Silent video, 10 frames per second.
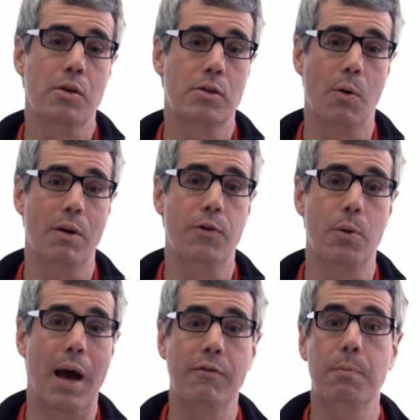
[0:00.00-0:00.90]
So
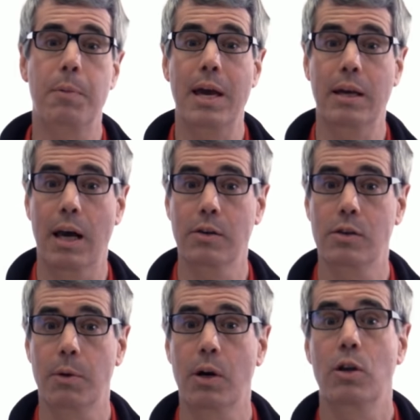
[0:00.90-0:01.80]
if you have a paying
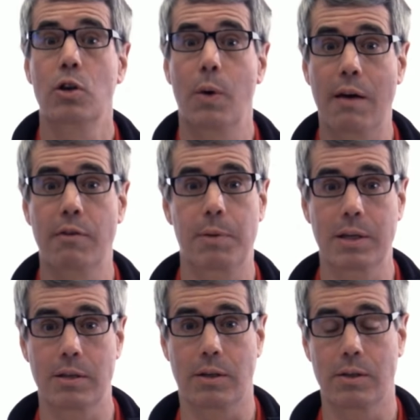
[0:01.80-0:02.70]
customer, you have a
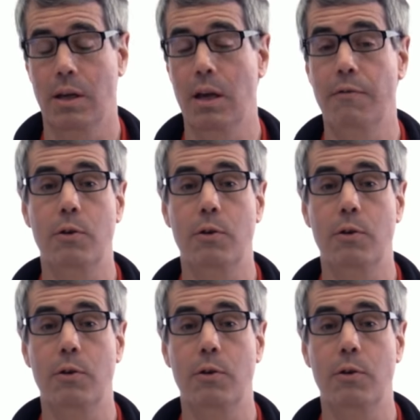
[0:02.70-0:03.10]
business.